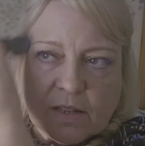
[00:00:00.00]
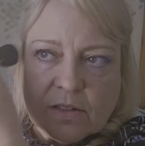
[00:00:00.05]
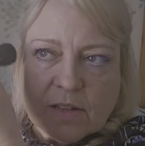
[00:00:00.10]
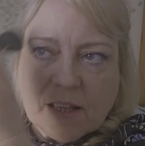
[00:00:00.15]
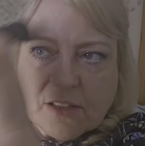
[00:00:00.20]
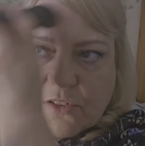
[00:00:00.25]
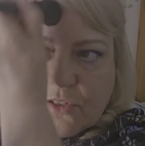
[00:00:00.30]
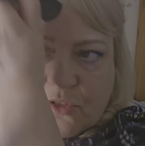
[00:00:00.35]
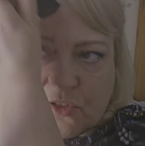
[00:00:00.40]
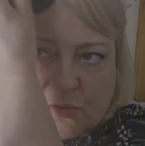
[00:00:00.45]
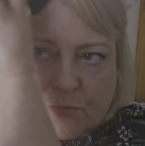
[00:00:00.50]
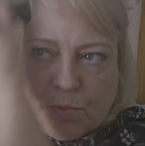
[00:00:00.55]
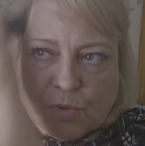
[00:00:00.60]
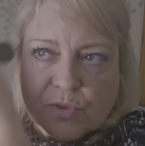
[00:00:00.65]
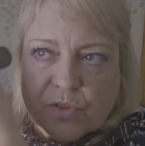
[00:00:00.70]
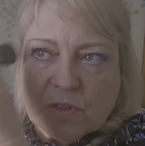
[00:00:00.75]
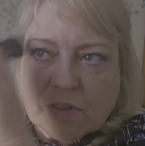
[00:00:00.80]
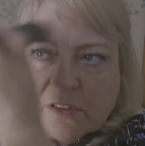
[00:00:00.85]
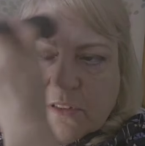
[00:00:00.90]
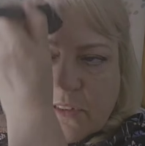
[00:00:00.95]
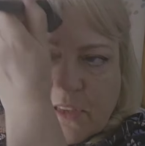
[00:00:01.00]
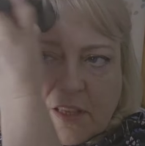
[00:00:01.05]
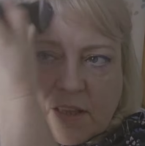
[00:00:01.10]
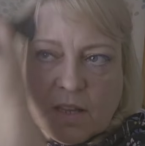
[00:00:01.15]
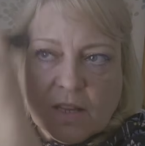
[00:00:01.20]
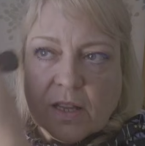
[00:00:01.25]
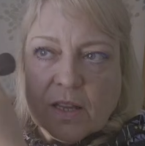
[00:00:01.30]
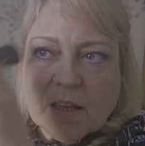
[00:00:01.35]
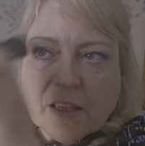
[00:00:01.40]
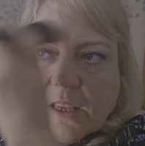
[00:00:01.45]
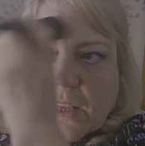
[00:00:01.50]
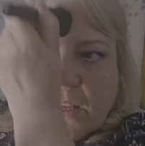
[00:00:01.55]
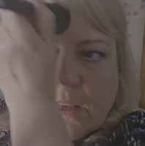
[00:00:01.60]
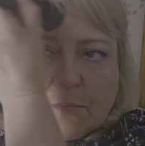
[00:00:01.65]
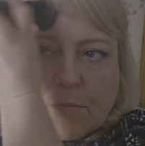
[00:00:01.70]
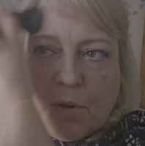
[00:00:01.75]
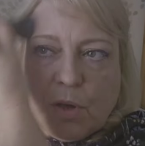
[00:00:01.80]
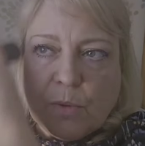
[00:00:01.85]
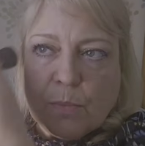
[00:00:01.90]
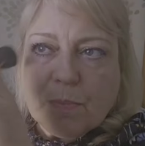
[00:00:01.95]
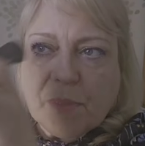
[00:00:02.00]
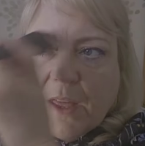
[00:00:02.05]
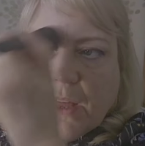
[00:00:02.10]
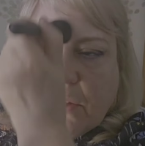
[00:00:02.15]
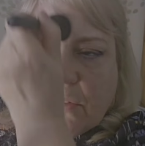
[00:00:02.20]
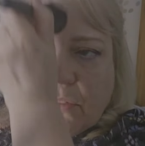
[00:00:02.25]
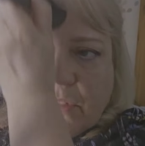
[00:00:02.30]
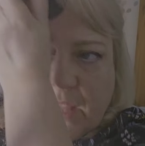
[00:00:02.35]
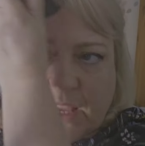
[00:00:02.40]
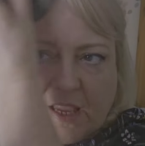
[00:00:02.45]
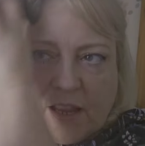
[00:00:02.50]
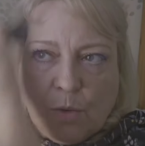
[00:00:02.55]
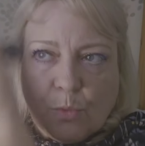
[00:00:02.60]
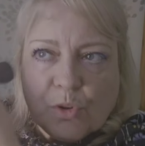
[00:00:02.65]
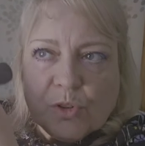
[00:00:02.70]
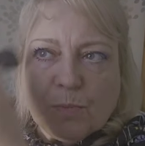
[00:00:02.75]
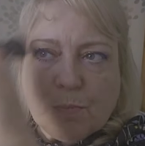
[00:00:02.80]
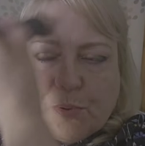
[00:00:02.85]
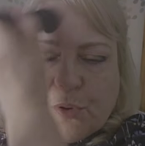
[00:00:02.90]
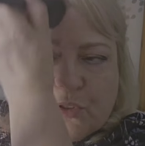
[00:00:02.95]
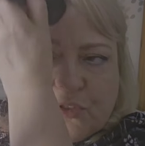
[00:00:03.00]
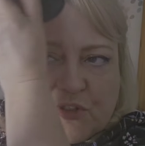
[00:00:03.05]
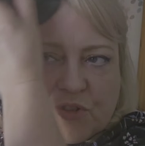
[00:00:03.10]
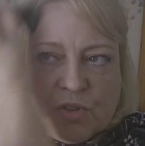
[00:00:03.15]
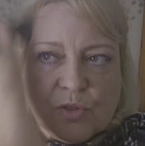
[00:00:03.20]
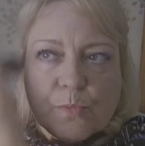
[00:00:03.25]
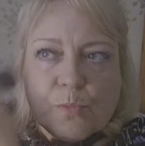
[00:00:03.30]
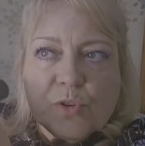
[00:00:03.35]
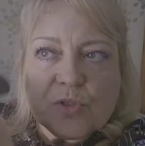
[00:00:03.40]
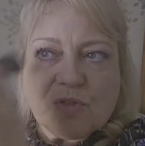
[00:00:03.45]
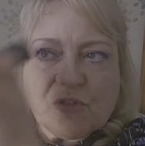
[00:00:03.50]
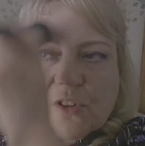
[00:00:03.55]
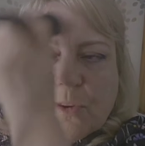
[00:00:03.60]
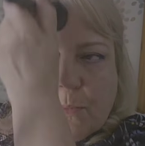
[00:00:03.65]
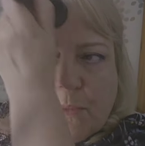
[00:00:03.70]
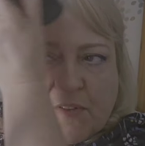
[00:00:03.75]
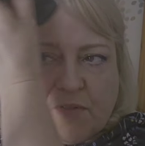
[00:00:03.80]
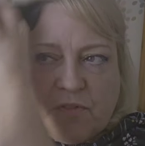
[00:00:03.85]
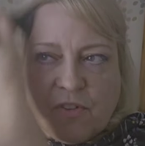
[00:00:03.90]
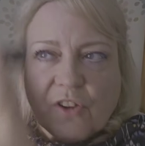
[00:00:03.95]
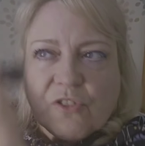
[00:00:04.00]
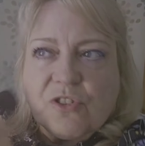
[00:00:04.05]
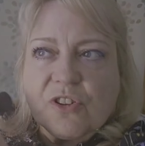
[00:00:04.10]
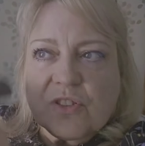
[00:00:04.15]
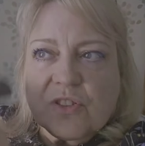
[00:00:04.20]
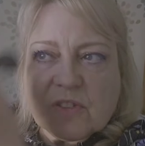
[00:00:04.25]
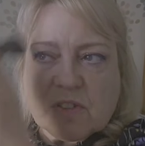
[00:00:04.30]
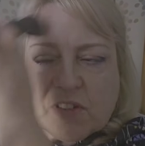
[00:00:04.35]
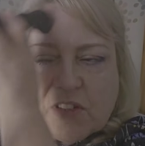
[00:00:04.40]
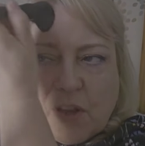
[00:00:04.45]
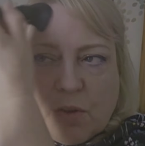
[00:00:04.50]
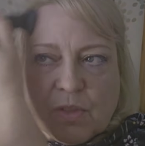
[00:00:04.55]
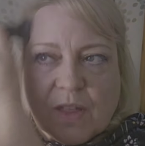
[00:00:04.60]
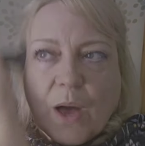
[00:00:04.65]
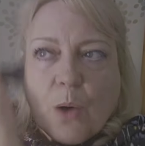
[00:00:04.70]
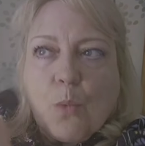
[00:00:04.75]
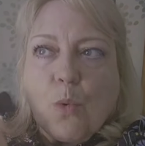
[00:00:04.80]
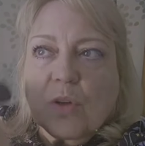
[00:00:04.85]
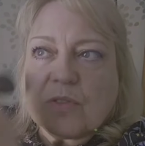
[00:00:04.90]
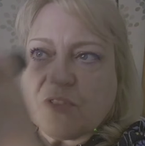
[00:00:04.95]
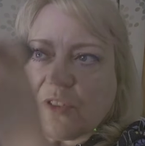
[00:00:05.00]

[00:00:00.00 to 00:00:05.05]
then let's just pop that on there. I wouldn't put too much on my forehead, so that